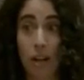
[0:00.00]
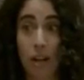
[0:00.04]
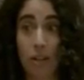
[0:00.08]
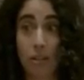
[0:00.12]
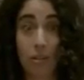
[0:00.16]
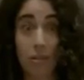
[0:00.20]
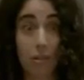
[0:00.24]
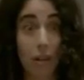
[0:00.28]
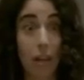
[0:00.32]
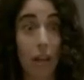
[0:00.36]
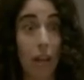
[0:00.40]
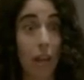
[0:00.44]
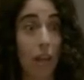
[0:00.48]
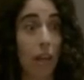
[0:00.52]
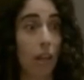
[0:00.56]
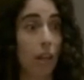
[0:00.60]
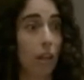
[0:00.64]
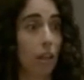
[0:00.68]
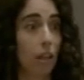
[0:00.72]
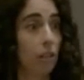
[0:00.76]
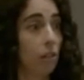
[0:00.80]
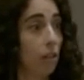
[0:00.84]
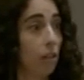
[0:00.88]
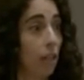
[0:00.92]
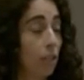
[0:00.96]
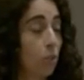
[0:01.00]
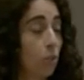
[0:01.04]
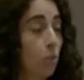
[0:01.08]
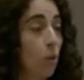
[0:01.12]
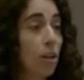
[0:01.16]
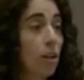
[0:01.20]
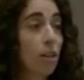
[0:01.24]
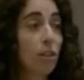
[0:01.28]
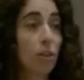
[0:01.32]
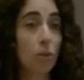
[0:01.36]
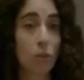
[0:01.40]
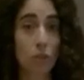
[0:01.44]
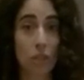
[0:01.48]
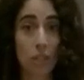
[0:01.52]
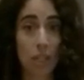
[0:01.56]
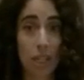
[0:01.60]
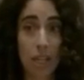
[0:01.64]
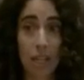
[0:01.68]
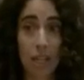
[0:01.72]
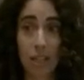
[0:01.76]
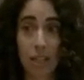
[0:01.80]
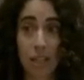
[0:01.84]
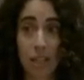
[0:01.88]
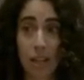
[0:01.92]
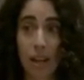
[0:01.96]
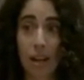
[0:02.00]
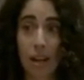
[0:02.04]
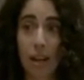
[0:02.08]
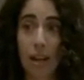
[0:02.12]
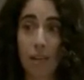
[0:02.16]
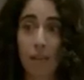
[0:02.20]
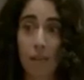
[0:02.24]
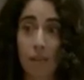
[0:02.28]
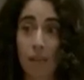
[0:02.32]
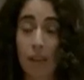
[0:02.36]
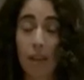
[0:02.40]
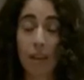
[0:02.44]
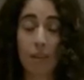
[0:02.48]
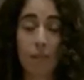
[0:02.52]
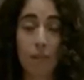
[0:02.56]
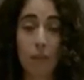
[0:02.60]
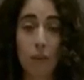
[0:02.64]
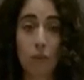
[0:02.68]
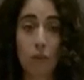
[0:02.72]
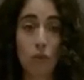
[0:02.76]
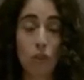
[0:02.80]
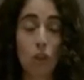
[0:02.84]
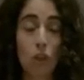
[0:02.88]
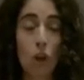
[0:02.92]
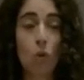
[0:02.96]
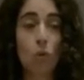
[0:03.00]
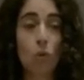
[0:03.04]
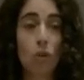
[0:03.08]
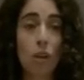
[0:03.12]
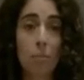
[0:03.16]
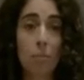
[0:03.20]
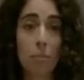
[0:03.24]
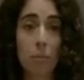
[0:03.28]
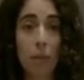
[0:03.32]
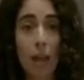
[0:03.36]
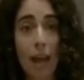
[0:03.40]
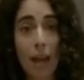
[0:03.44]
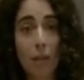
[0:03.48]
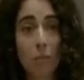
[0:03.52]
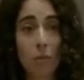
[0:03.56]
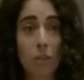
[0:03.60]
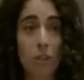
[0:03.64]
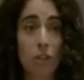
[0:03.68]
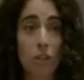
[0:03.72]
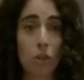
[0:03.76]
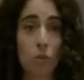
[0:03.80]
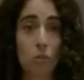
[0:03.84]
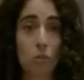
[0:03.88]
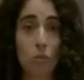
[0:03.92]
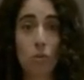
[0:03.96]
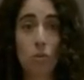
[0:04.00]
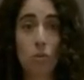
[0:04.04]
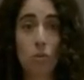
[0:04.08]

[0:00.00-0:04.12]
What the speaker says: And it's one of those things that if you don't comply with this